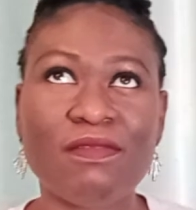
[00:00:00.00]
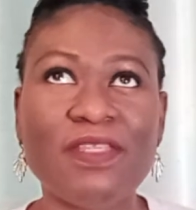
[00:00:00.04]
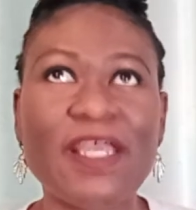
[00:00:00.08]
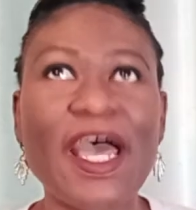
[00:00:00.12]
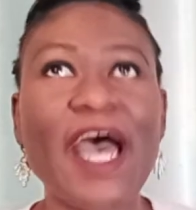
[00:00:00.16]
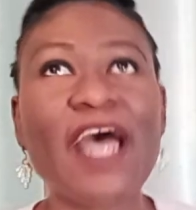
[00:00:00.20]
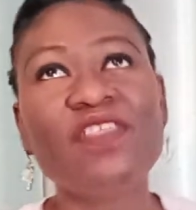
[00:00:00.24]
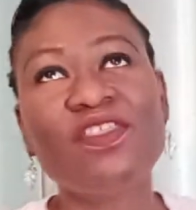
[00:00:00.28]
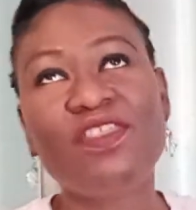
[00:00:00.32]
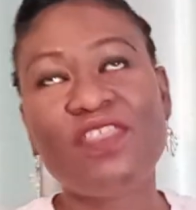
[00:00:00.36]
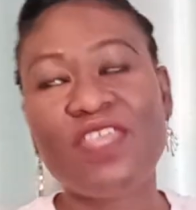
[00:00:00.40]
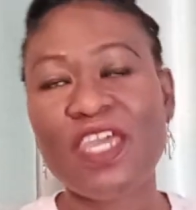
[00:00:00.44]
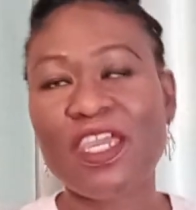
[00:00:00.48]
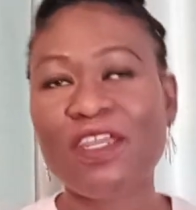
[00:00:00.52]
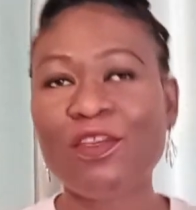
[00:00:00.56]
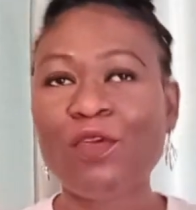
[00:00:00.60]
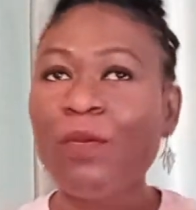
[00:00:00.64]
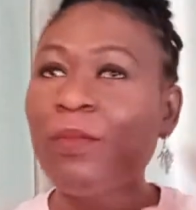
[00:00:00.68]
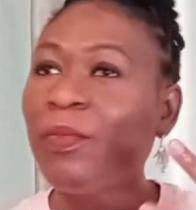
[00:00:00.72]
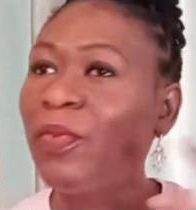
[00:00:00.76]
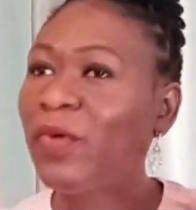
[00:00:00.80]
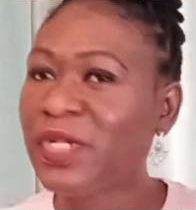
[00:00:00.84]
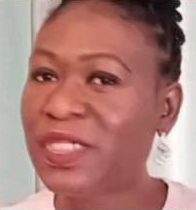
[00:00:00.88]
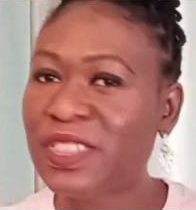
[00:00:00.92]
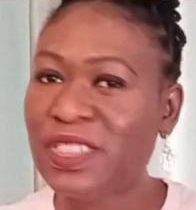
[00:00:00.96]
that thing
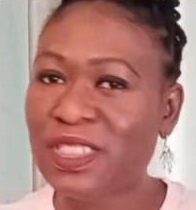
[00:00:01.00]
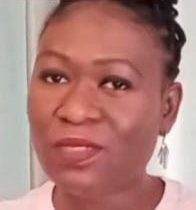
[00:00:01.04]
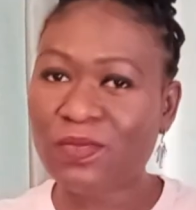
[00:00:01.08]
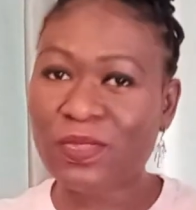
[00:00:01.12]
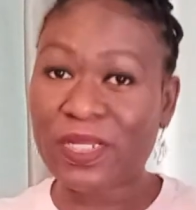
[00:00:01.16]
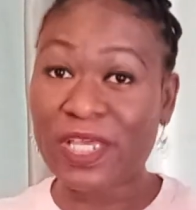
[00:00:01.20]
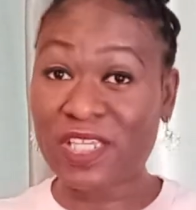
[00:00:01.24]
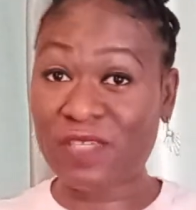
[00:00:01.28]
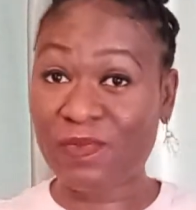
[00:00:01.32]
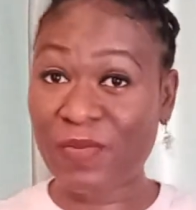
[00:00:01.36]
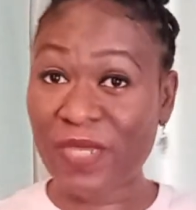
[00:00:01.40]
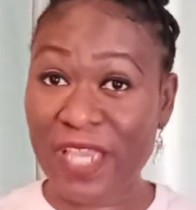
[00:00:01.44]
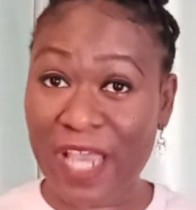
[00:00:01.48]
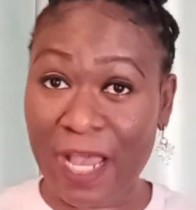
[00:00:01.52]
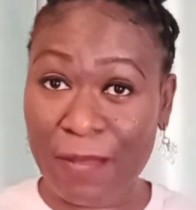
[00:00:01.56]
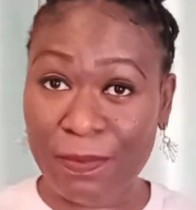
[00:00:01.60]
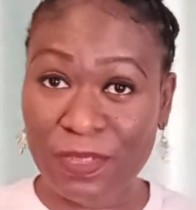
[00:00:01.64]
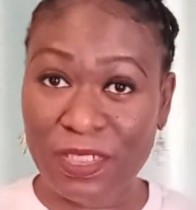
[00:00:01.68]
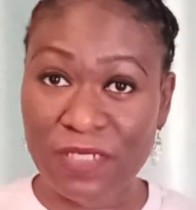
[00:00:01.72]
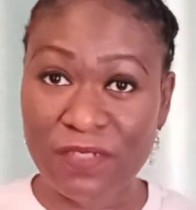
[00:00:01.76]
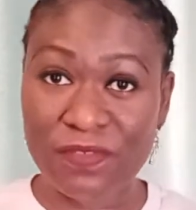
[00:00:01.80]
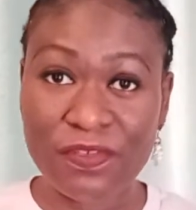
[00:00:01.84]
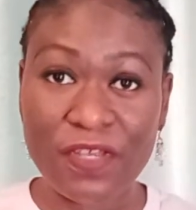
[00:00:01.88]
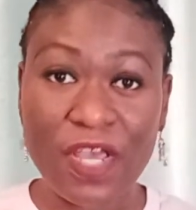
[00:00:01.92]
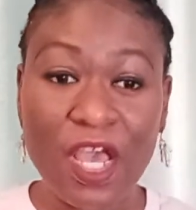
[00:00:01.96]
or person that's been
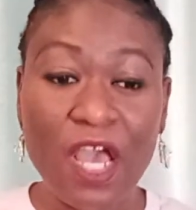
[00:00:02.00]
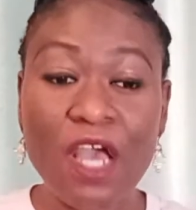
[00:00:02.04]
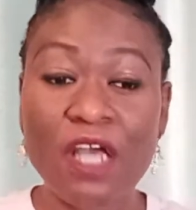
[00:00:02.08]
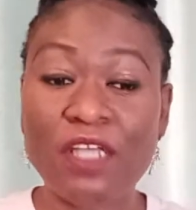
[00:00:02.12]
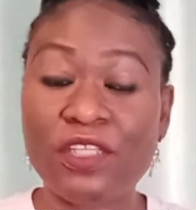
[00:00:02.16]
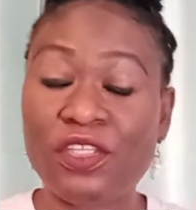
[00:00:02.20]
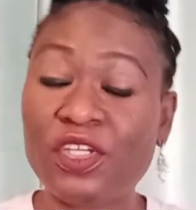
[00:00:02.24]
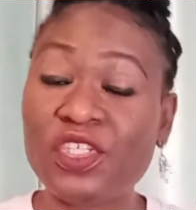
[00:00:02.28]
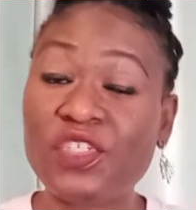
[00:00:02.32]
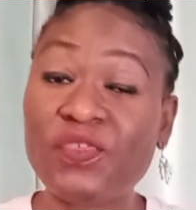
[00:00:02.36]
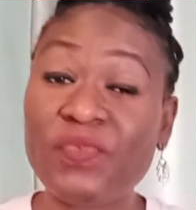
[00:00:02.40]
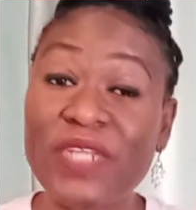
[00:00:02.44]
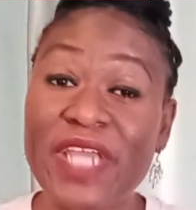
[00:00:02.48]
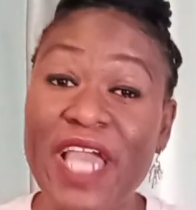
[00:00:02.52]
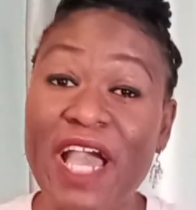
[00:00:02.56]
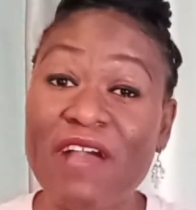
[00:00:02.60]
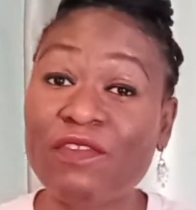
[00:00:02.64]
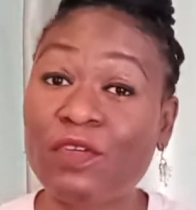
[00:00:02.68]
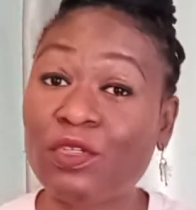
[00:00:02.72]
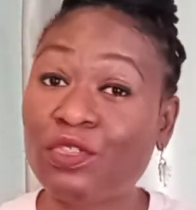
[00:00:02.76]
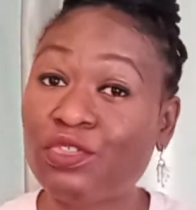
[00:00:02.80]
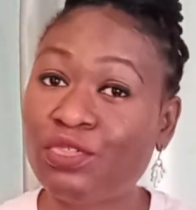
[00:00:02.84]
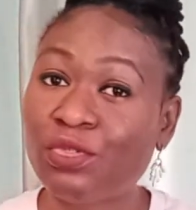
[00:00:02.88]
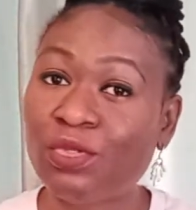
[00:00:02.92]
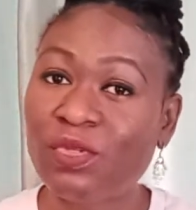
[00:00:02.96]
captive doesn't really
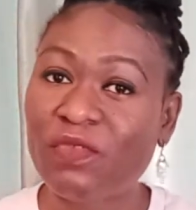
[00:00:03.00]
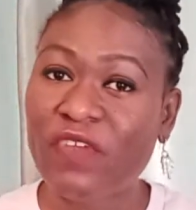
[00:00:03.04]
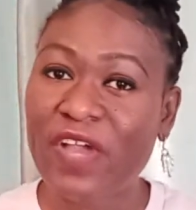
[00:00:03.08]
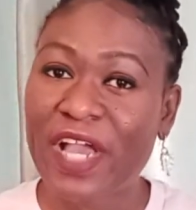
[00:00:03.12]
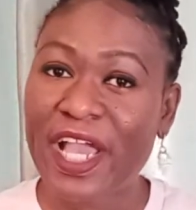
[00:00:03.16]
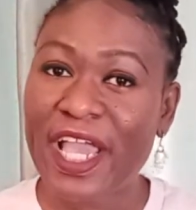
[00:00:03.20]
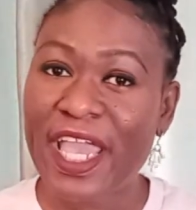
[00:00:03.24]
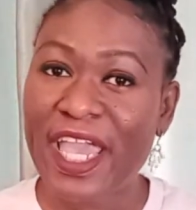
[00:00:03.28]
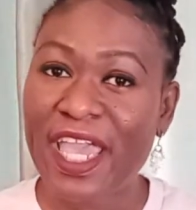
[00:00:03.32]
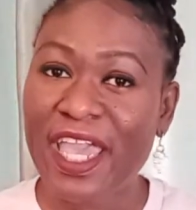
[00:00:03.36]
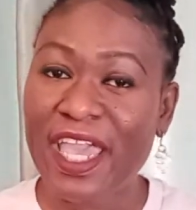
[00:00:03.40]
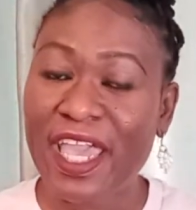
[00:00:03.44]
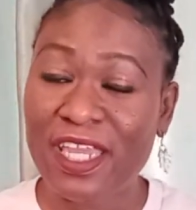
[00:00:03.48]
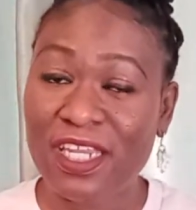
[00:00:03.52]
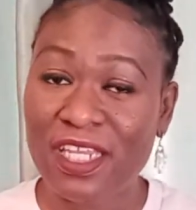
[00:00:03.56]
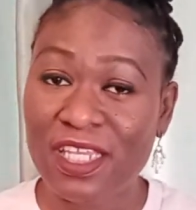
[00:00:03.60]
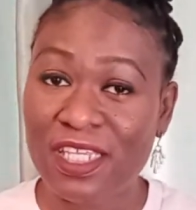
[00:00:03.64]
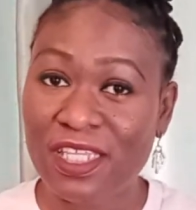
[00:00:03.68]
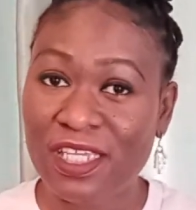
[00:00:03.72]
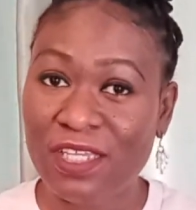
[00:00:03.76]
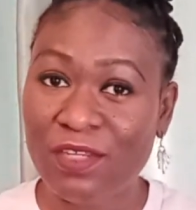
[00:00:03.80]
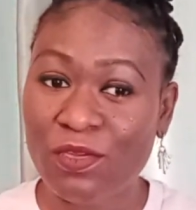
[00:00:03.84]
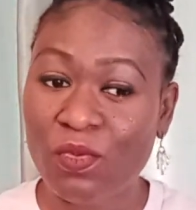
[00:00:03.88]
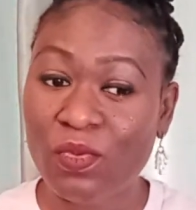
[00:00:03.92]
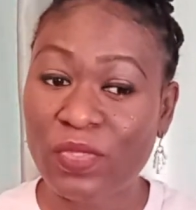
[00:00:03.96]
have control over
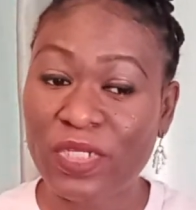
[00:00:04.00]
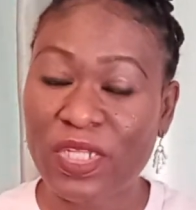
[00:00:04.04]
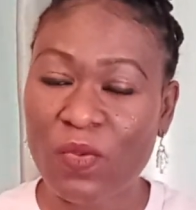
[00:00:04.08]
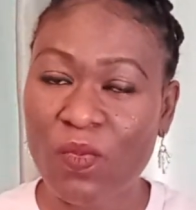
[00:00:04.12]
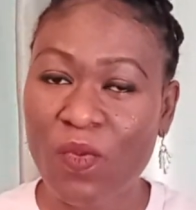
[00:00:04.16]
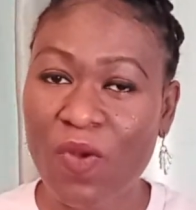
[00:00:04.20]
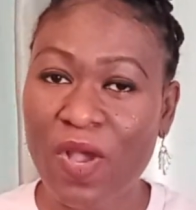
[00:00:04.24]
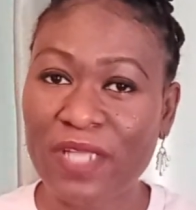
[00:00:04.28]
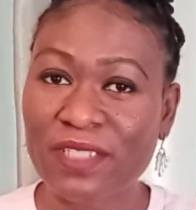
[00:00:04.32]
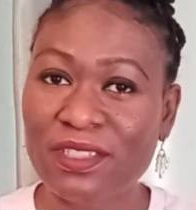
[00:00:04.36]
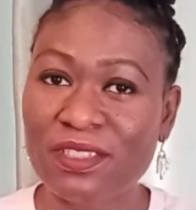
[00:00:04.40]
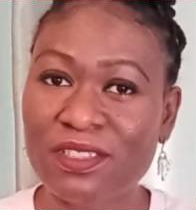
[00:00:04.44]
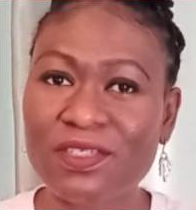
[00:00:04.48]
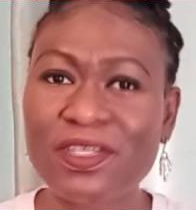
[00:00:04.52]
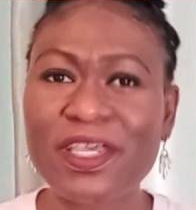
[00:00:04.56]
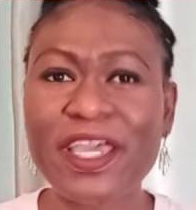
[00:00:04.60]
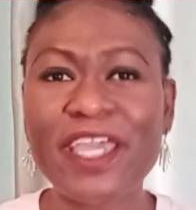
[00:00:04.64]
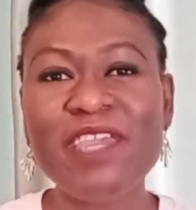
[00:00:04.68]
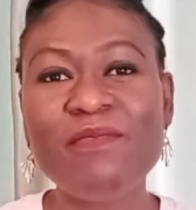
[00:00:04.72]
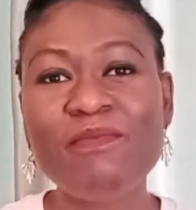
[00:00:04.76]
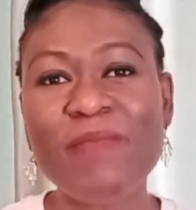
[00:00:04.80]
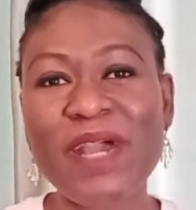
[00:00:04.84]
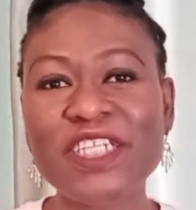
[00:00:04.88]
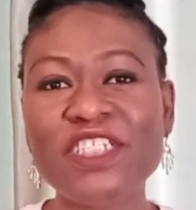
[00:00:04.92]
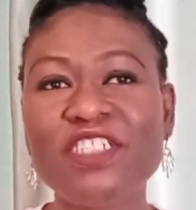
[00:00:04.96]
anything or what they want. So
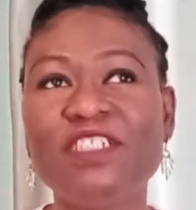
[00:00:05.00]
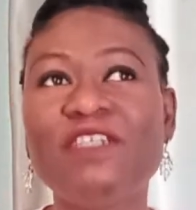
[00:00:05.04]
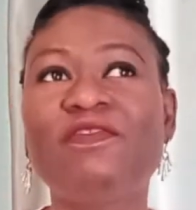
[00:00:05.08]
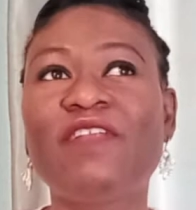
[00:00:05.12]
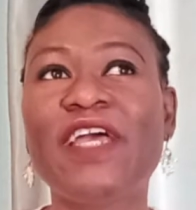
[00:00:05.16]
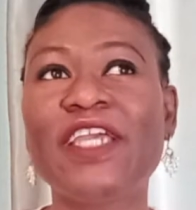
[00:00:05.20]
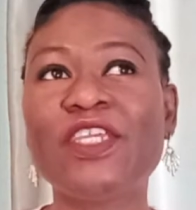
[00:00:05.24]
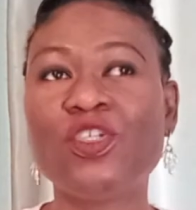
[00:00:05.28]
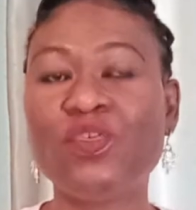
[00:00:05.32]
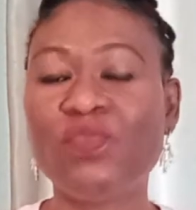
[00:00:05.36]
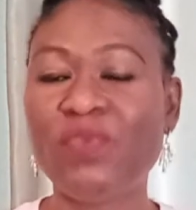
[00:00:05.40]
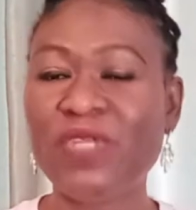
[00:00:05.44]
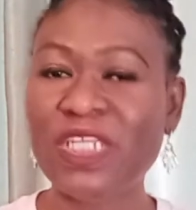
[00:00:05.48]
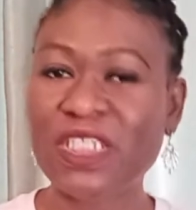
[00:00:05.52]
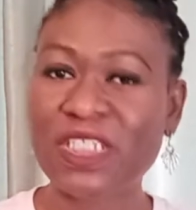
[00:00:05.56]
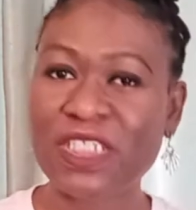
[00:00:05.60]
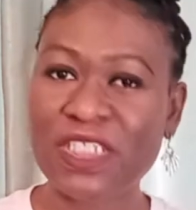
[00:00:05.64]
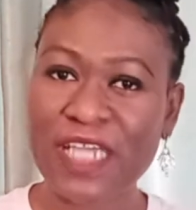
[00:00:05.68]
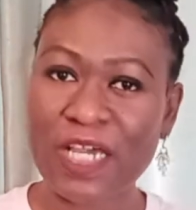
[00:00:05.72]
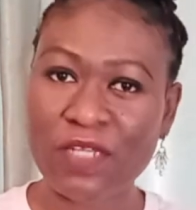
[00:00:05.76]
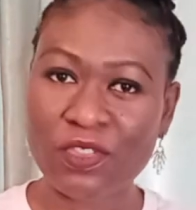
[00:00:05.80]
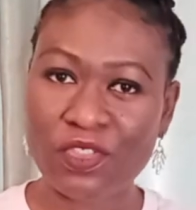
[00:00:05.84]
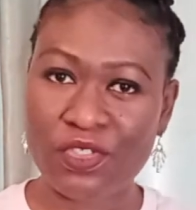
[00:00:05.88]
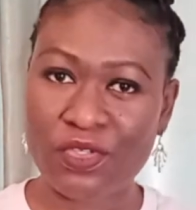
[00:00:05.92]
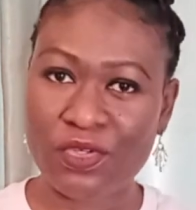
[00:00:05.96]
can you imagine if like you really
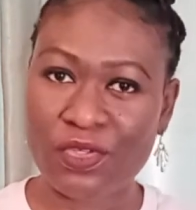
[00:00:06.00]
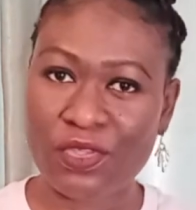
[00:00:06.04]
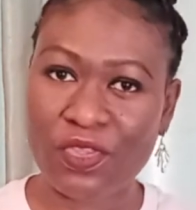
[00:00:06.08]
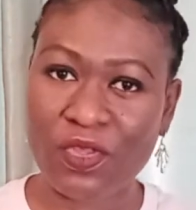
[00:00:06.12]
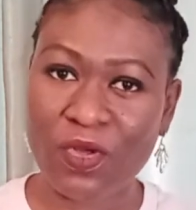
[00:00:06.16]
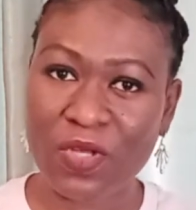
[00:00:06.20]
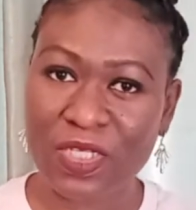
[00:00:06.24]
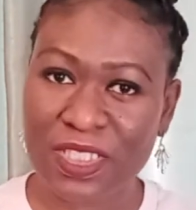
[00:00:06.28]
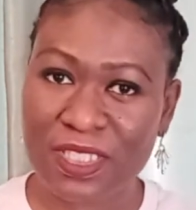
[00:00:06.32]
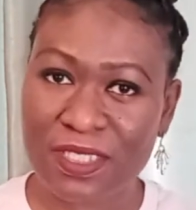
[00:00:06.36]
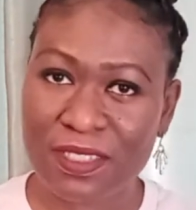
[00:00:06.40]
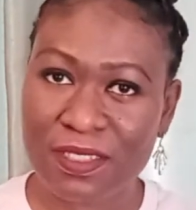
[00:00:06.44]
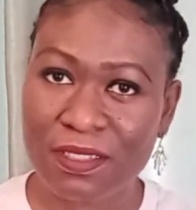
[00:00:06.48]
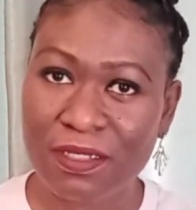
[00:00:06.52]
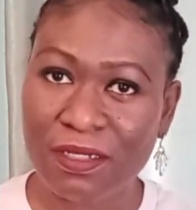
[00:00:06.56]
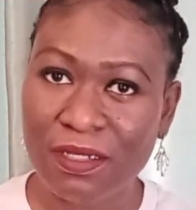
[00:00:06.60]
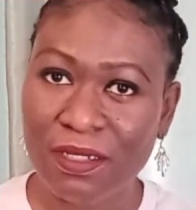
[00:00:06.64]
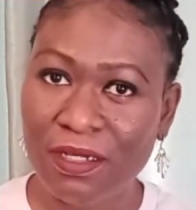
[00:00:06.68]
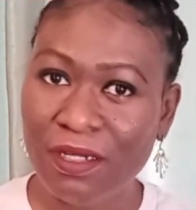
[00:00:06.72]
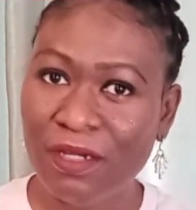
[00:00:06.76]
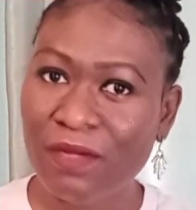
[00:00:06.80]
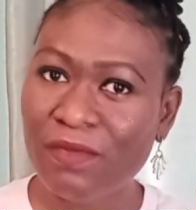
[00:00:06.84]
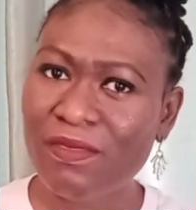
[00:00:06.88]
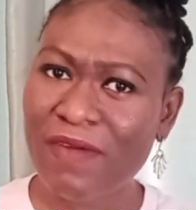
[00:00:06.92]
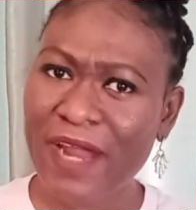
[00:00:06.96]
did that to your
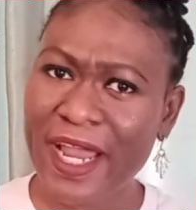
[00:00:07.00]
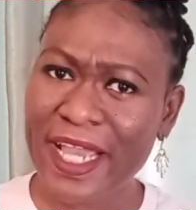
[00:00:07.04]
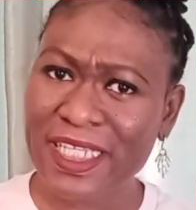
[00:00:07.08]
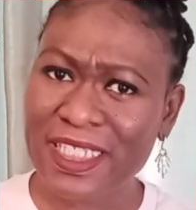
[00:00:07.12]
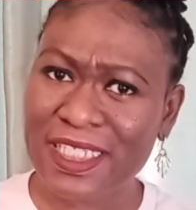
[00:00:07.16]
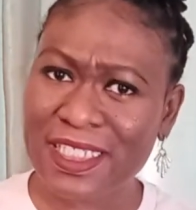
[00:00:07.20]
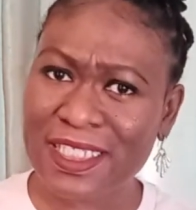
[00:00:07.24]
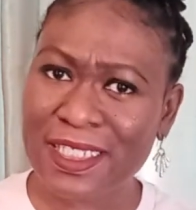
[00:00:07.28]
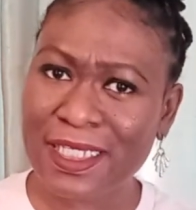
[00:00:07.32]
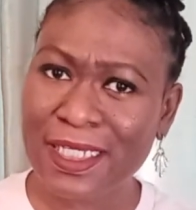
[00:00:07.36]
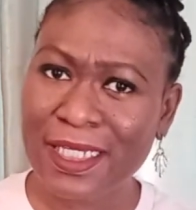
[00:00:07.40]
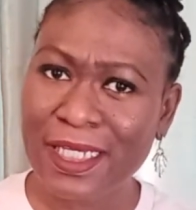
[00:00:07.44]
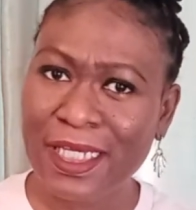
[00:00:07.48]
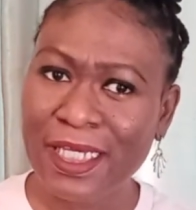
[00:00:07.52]
thoughts, right?